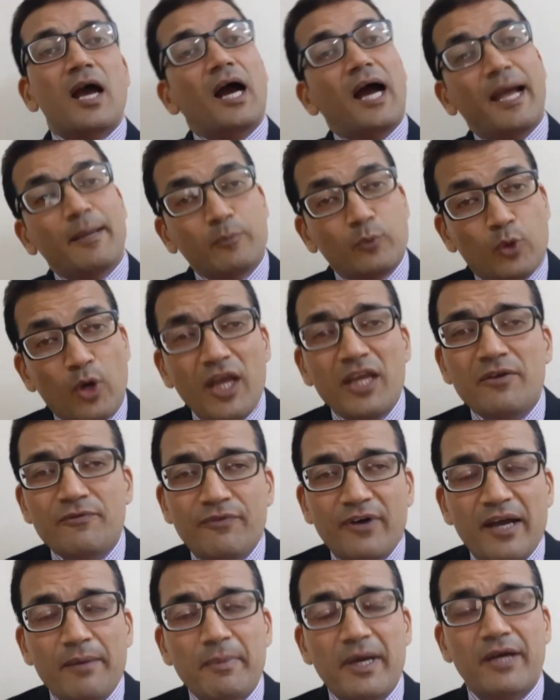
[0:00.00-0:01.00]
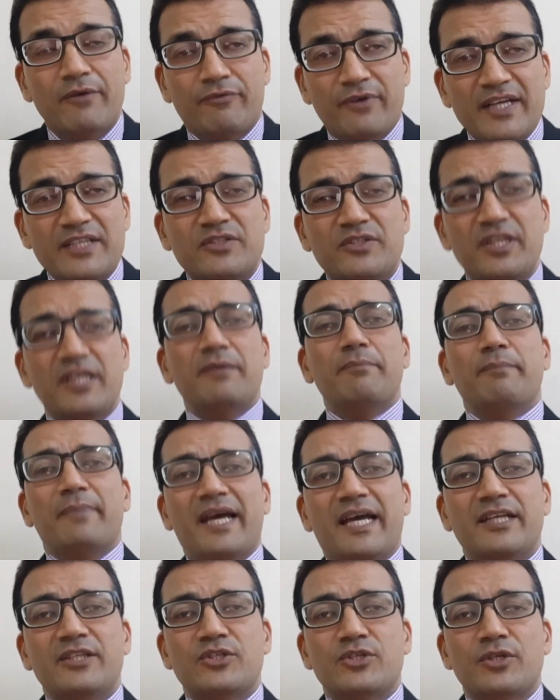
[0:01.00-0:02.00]
I'm going for my wrestling
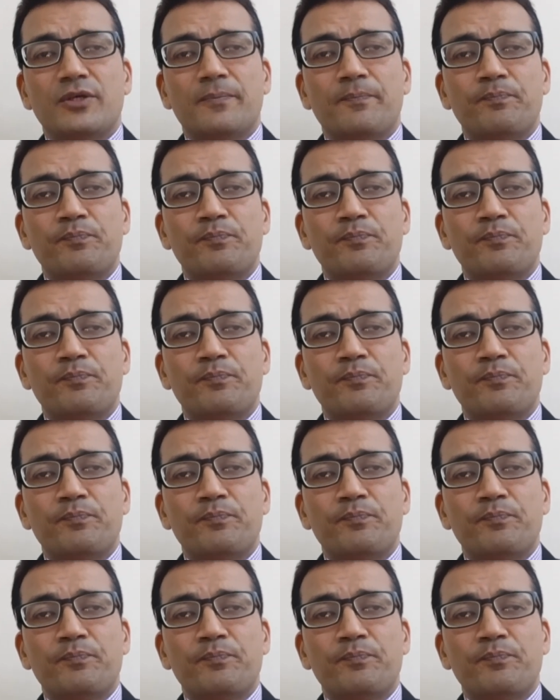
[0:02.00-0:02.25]
match,